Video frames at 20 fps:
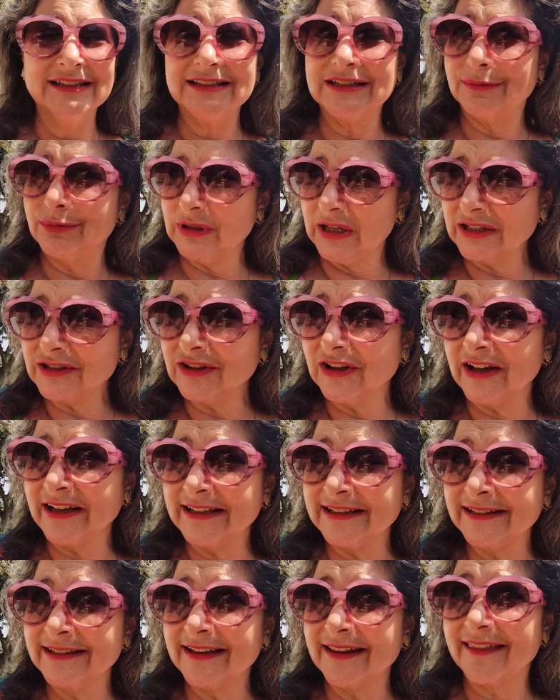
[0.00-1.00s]
the
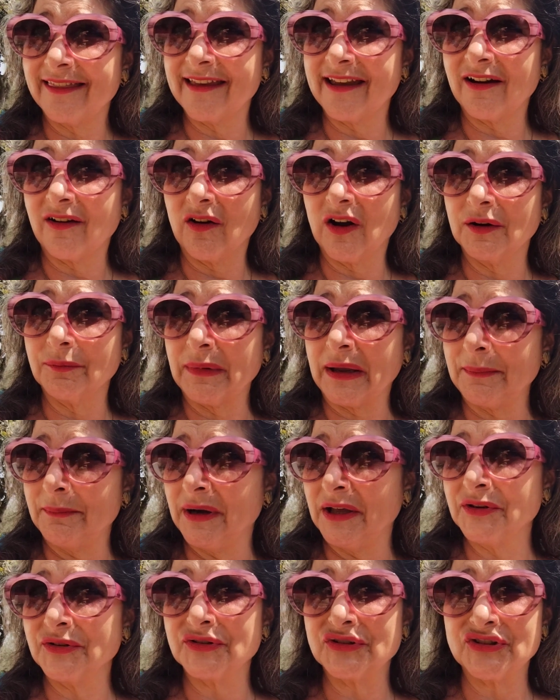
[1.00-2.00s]
bloodline there on my
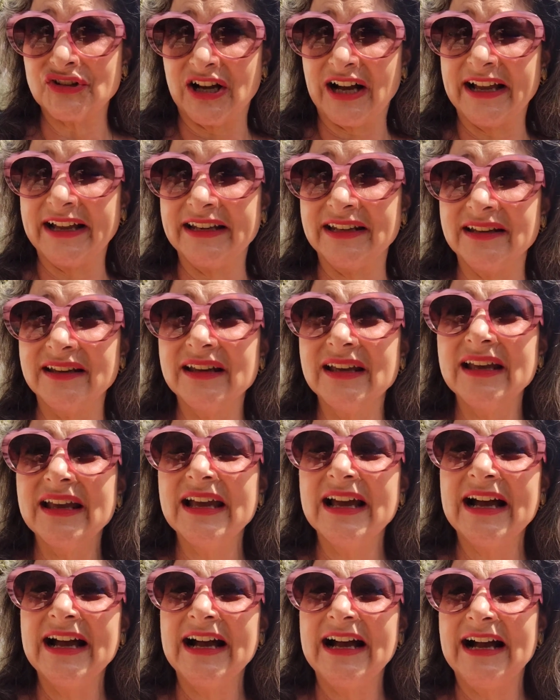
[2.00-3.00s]
mother's side.
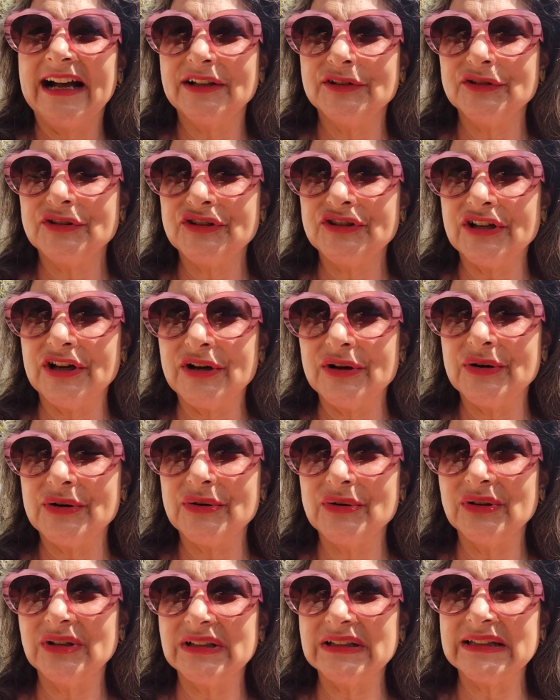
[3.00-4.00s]
And
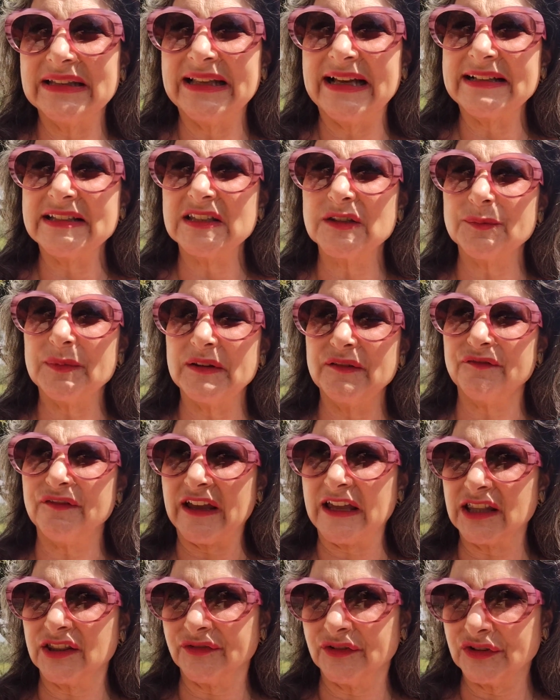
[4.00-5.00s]
so let's be
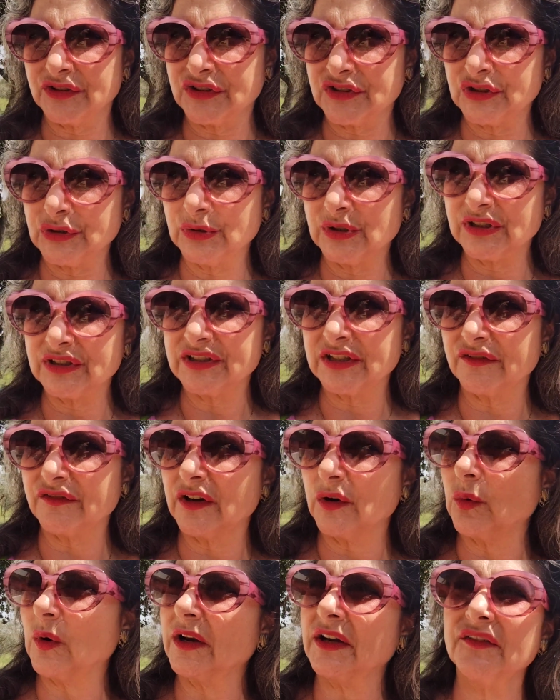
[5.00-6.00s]
faithful stewards of
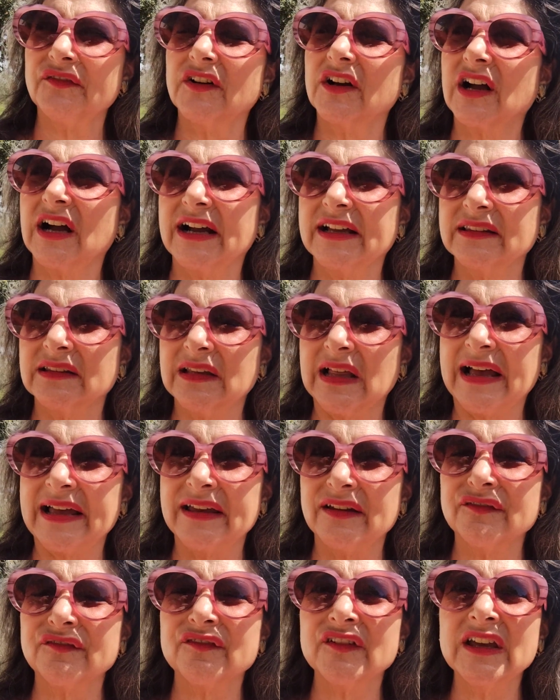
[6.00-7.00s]
our one of a kind
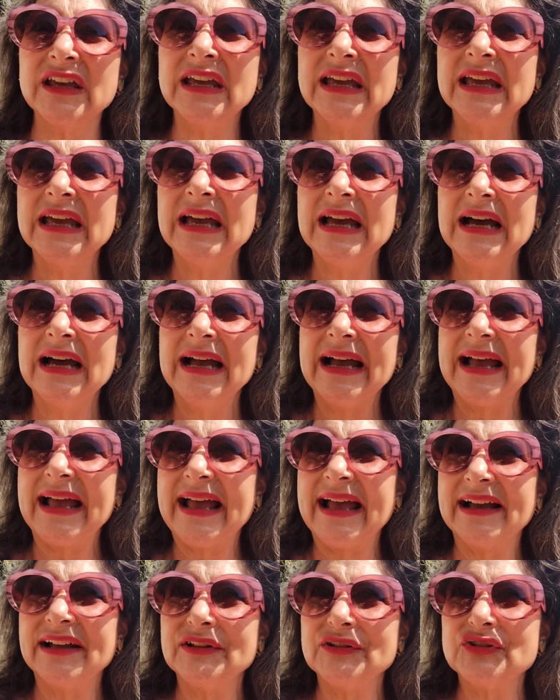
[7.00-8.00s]
life.
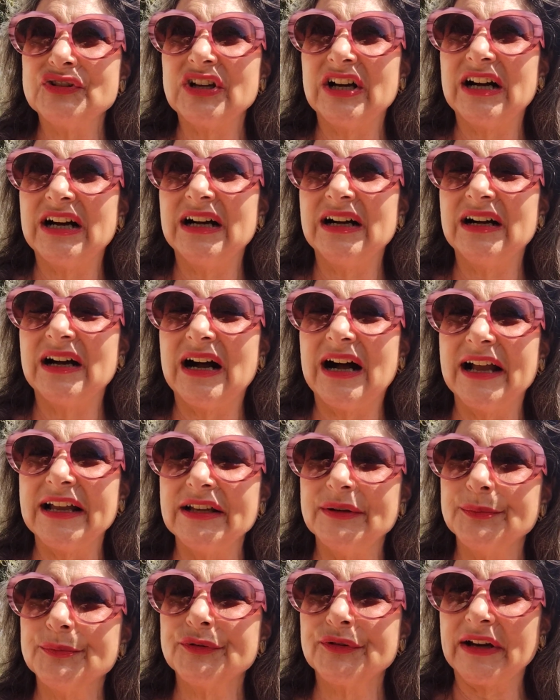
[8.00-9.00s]
And uh, I
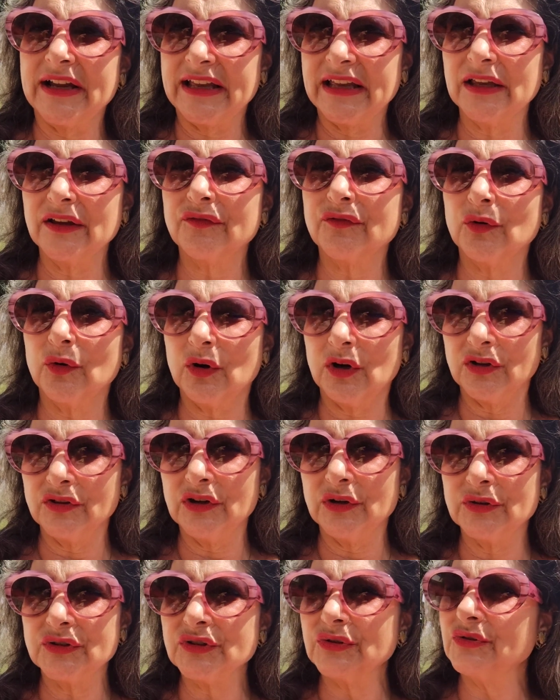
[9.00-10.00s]
am praying for all
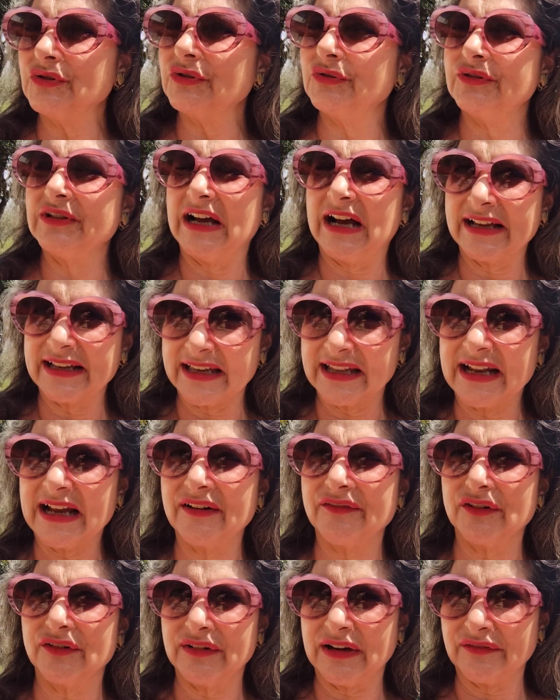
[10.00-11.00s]
those who do not yet
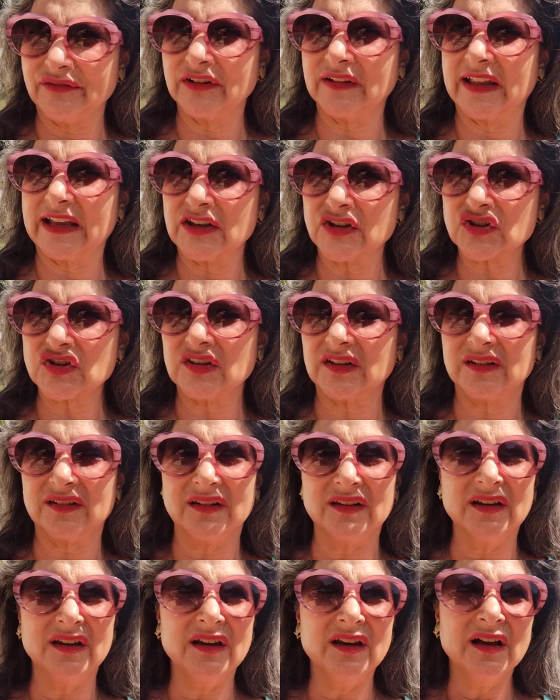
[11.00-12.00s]
have a revelation